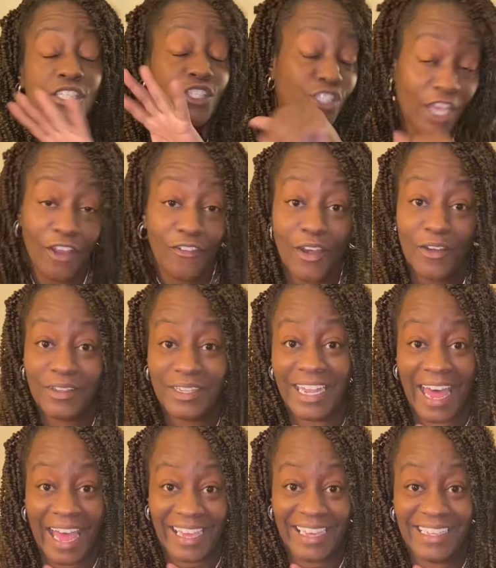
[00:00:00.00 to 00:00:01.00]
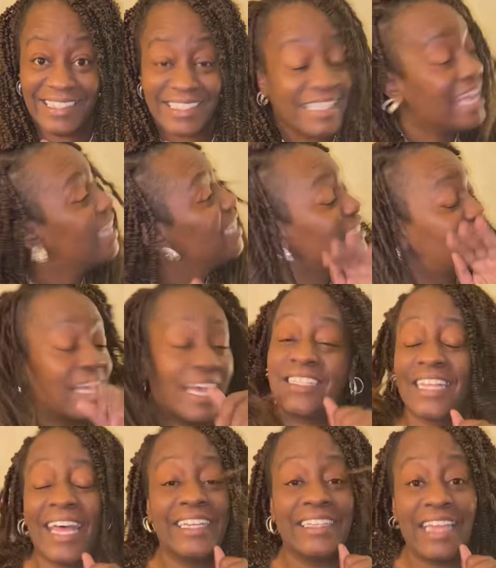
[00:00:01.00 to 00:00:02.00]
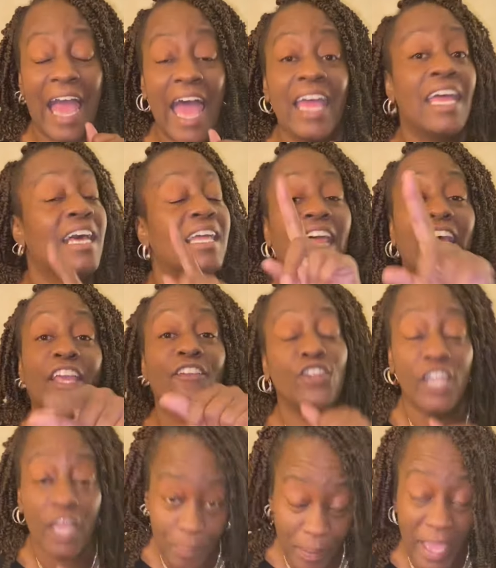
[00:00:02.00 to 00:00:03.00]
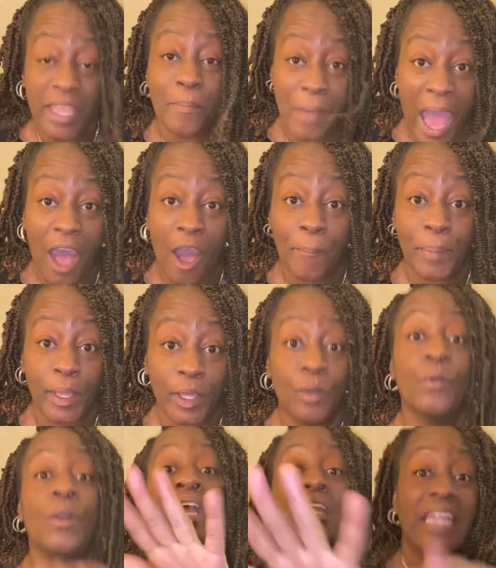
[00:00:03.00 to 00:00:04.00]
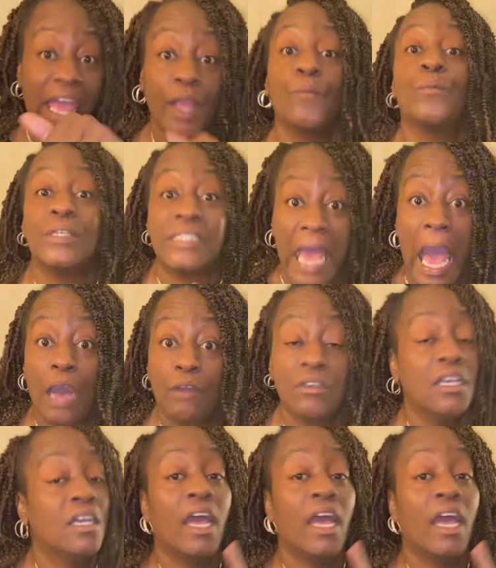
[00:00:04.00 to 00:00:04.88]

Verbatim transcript: Zero lights. Just like that. Like if you didn't pay your power bill, light was out.